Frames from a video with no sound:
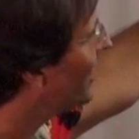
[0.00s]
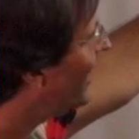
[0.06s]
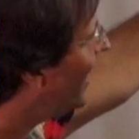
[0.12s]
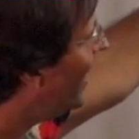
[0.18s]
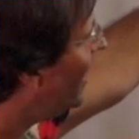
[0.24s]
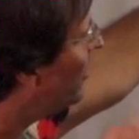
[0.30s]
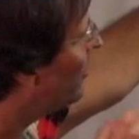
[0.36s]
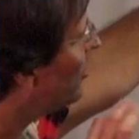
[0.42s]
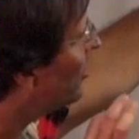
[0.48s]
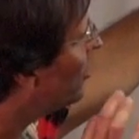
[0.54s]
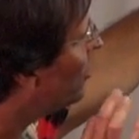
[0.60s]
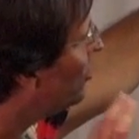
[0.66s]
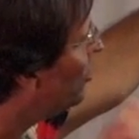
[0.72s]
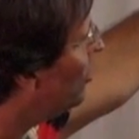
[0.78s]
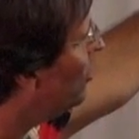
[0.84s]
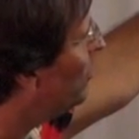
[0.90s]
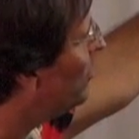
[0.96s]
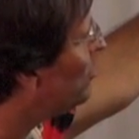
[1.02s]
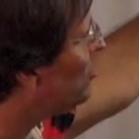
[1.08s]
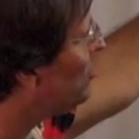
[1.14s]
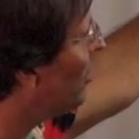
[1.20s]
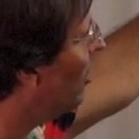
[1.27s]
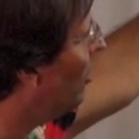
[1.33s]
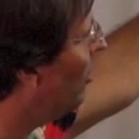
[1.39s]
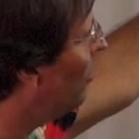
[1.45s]
allow the human
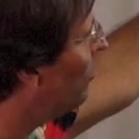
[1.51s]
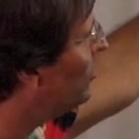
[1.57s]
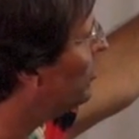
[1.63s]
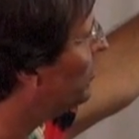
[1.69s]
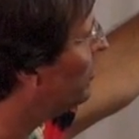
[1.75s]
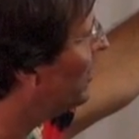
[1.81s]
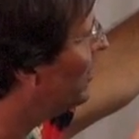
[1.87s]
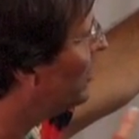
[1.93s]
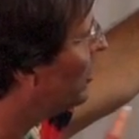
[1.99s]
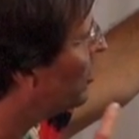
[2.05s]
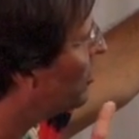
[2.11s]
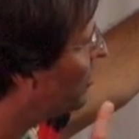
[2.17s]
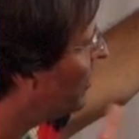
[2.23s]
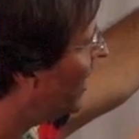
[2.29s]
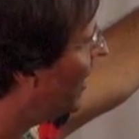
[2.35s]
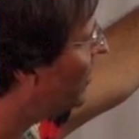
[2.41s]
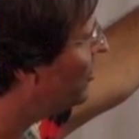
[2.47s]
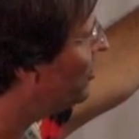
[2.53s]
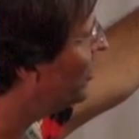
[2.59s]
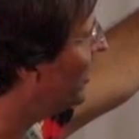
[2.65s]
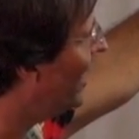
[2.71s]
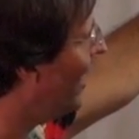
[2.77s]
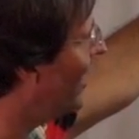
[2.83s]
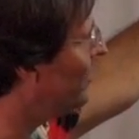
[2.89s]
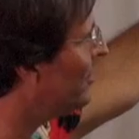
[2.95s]
soul to be the
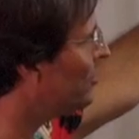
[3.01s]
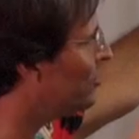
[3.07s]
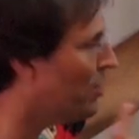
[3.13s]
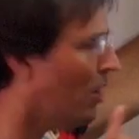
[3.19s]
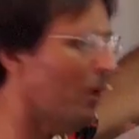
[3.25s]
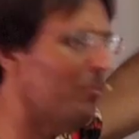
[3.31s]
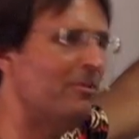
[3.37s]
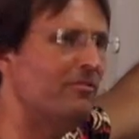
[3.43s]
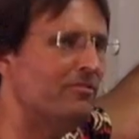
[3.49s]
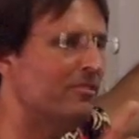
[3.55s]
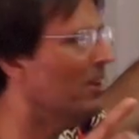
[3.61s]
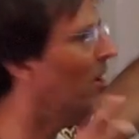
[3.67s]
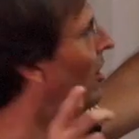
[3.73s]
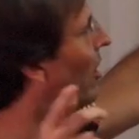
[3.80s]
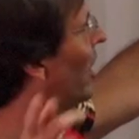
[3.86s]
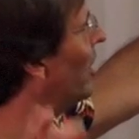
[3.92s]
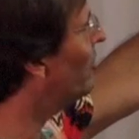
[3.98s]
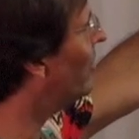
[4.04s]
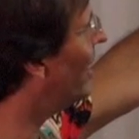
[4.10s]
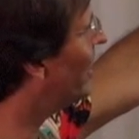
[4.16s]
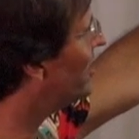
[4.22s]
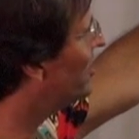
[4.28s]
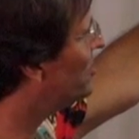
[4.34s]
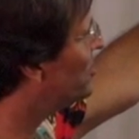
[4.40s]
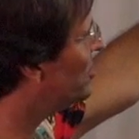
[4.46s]
creation at the top of the
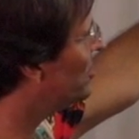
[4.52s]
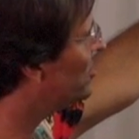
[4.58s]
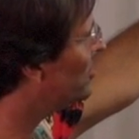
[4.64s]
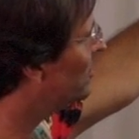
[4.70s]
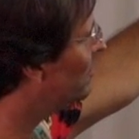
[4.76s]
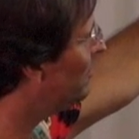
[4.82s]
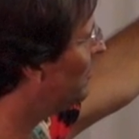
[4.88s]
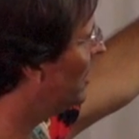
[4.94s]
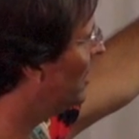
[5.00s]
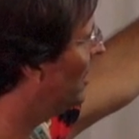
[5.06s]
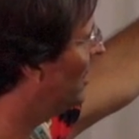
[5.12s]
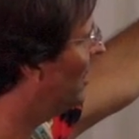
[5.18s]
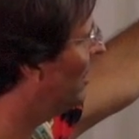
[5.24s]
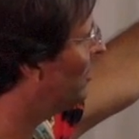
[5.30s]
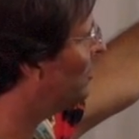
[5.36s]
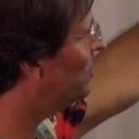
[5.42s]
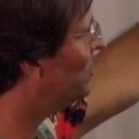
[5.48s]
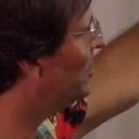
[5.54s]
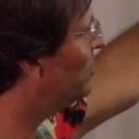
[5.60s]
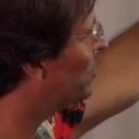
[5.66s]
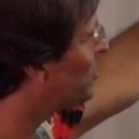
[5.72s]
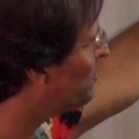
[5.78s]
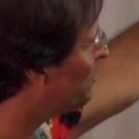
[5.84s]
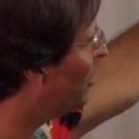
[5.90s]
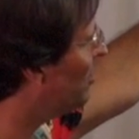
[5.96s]
hierarchy system, to be
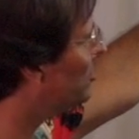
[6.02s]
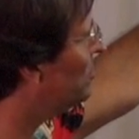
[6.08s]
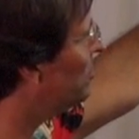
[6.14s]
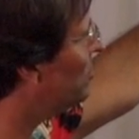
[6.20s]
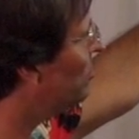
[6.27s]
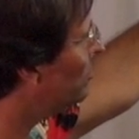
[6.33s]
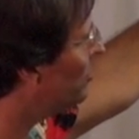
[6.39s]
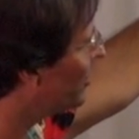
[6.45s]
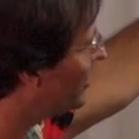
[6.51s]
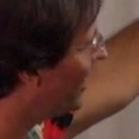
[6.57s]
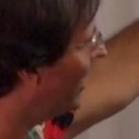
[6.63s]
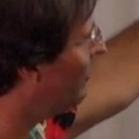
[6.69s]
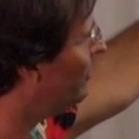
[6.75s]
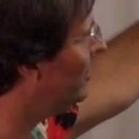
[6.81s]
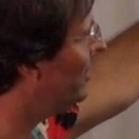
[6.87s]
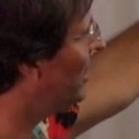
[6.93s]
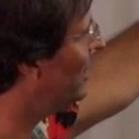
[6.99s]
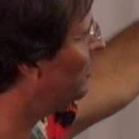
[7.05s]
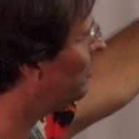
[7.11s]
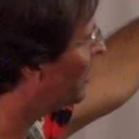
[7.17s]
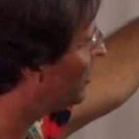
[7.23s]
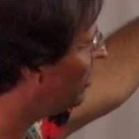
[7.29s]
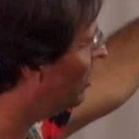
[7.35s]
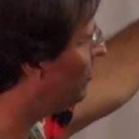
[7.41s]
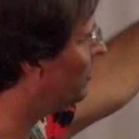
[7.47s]
responsible, to govern, and to
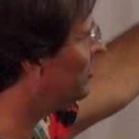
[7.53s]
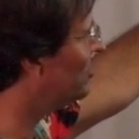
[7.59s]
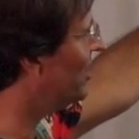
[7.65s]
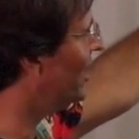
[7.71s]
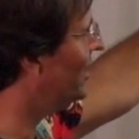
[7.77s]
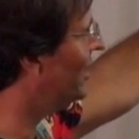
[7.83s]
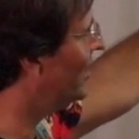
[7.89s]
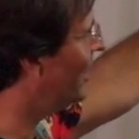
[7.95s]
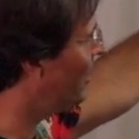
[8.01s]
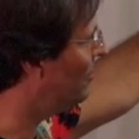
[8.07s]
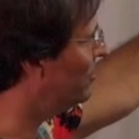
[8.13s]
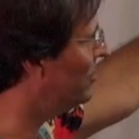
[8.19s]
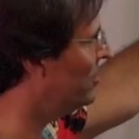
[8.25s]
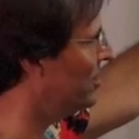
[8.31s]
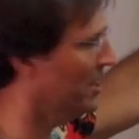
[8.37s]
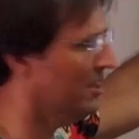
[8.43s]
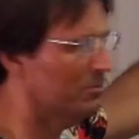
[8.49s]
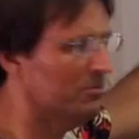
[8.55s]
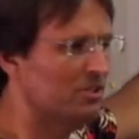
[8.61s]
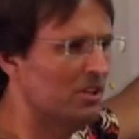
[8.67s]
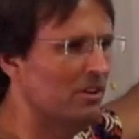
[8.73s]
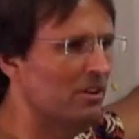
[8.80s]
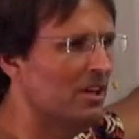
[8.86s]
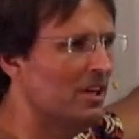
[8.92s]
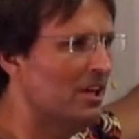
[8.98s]
be compensated and redeemed.
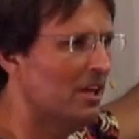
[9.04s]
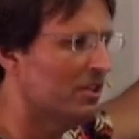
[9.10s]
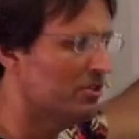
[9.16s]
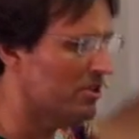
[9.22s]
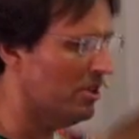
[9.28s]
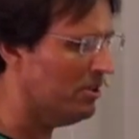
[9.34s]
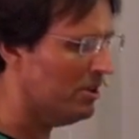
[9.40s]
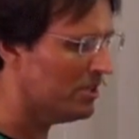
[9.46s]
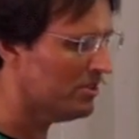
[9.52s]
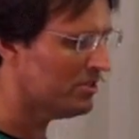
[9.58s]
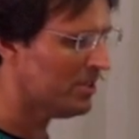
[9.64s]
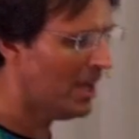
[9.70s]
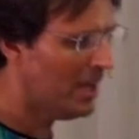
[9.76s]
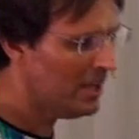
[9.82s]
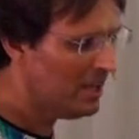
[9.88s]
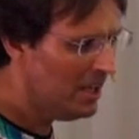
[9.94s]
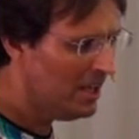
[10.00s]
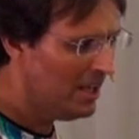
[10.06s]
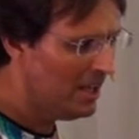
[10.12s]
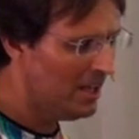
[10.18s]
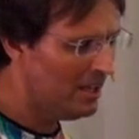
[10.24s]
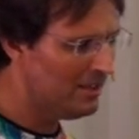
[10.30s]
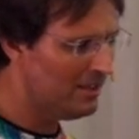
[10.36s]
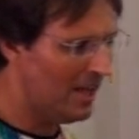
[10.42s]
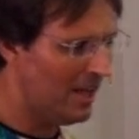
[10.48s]
So, so you could say
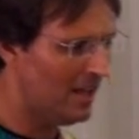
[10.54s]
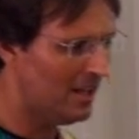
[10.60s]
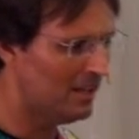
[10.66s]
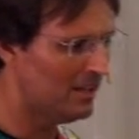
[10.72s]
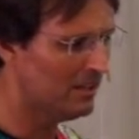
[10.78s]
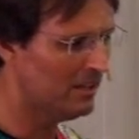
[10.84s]
that